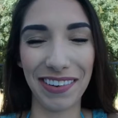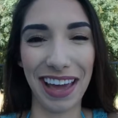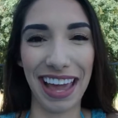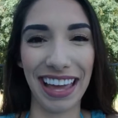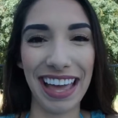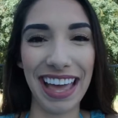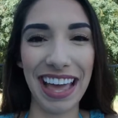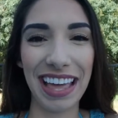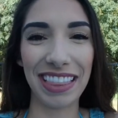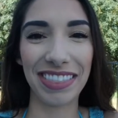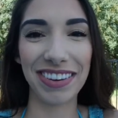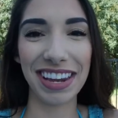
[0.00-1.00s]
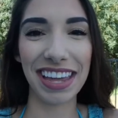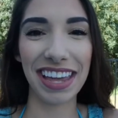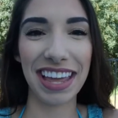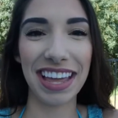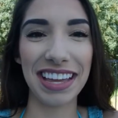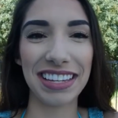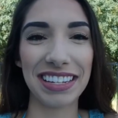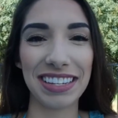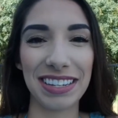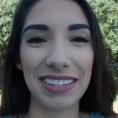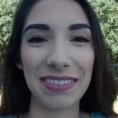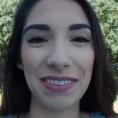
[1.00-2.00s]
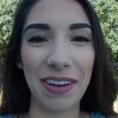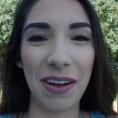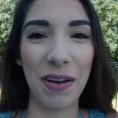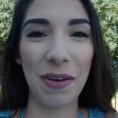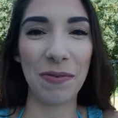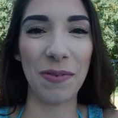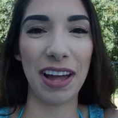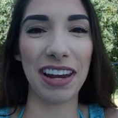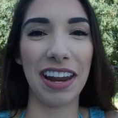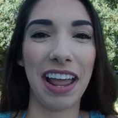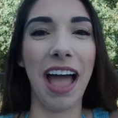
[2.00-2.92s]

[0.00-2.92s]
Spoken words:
Okay, 3, 2, 1.